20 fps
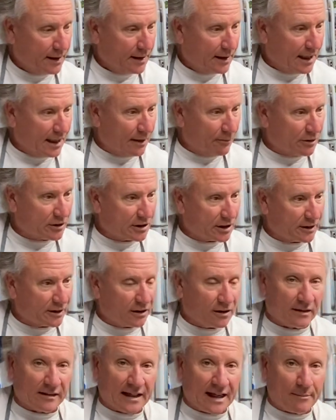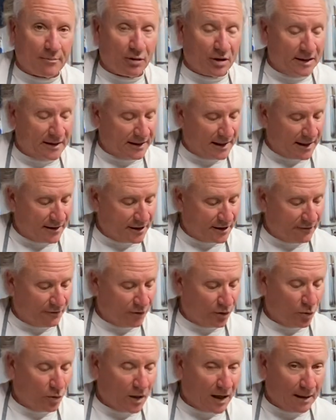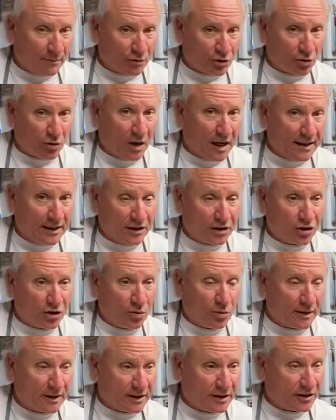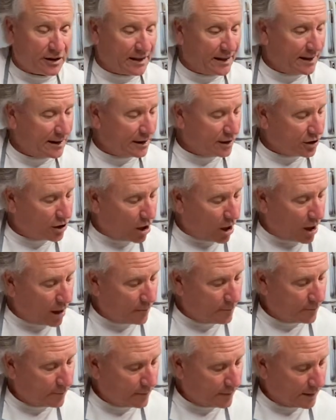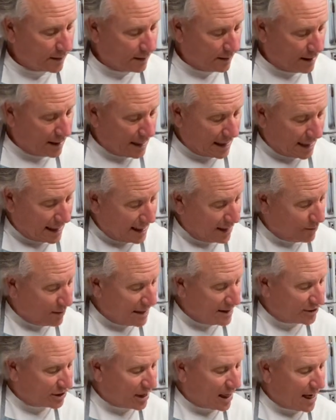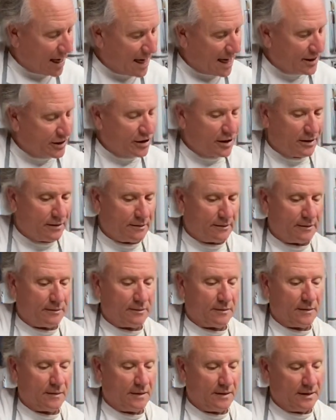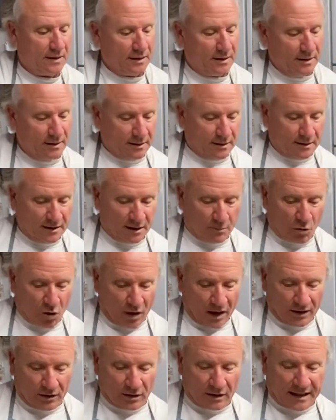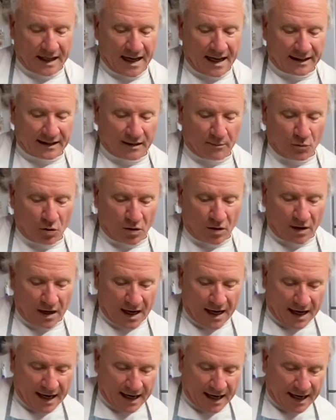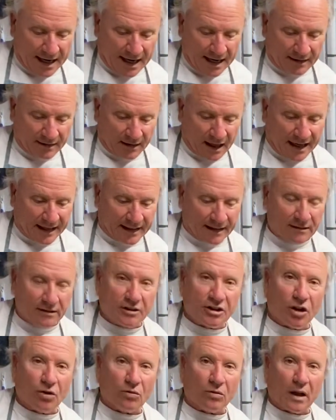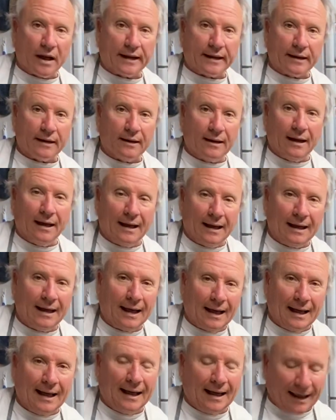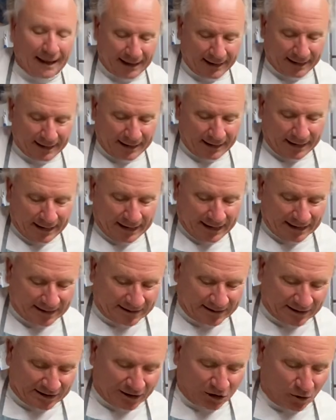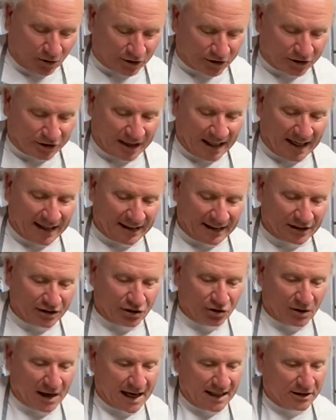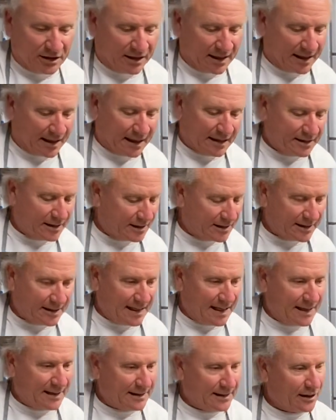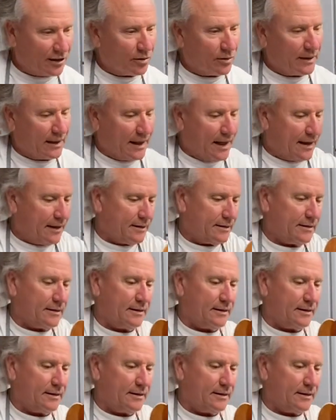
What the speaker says: It was a little labor intensive for what I'm trying to do with this kit guitar. Anyways, guys, the more I look at it, the more I like it and don't like it. It's this whole sanding scratch thing. I just can't deal with that.